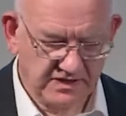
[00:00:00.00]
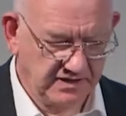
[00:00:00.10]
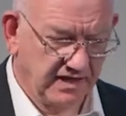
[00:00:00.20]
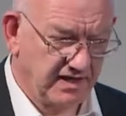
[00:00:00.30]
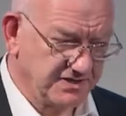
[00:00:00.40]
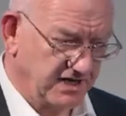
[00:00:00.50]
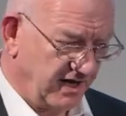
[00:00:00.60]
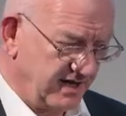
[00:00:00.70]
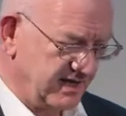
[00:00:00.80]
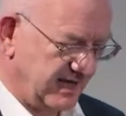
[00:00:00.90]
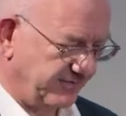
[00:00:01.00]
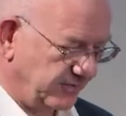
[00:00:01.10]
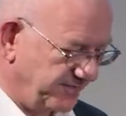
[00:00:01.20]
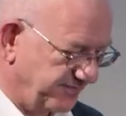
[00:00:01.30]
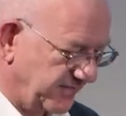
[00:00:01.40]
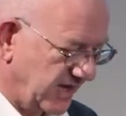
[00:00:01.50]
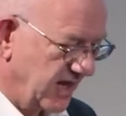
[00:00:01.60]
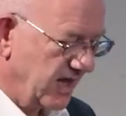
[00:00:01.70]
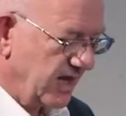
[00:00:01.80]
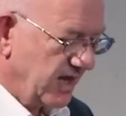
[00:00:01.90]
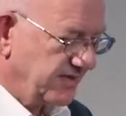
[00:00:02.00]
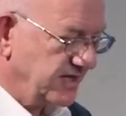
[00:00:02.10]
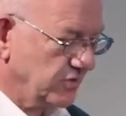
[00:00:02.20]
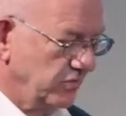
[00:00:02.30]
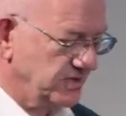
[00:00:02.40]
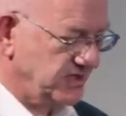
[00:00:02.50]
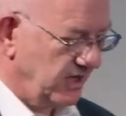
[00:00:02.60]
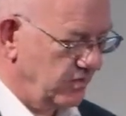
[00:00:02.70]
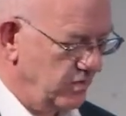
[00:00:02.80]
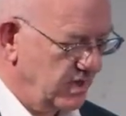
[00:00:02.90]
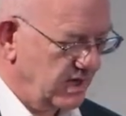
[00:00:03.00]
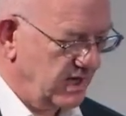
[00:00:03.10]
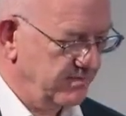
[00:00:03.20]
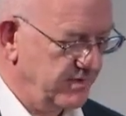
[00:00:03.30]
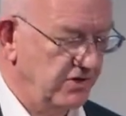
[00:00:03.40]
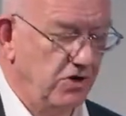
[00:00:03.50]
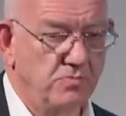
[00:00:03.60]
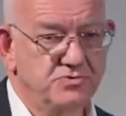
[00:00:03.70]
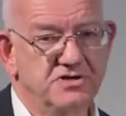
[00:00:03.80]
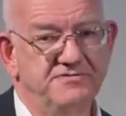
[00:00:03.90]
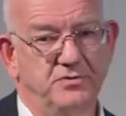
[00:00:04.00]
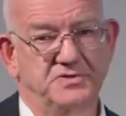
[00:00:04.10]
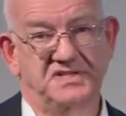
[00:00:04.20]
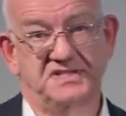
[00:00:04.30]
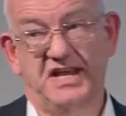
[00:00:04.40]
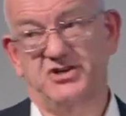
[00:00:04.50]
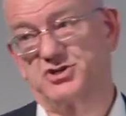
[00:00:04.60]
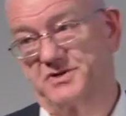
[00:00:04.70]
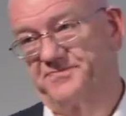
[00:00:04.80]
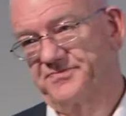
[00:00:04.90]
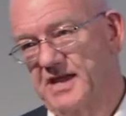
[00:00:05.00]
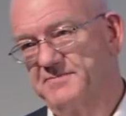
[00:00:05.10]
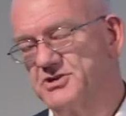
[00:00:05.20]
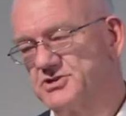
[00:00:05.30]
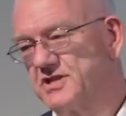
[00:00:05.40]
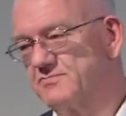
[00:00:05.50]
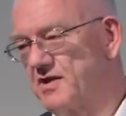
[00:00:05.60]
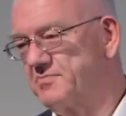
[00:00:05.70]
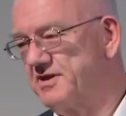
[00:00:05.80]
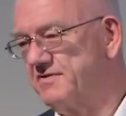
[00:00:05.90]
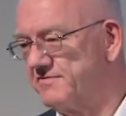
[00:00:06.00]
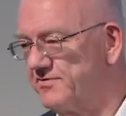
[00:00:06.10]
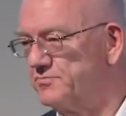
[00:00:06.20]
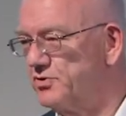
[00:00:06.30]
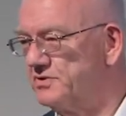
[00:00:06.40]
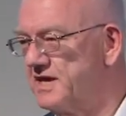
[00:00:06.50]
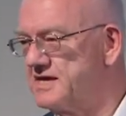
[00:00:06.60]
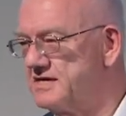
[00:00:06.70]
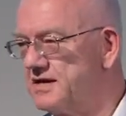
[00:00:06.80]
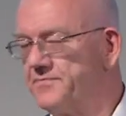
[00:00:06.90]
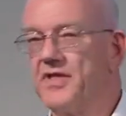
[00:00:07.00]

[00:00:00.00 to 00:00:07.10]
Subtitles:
at a higher level. There's also an option for secession. I mentioned the Rugby Football League.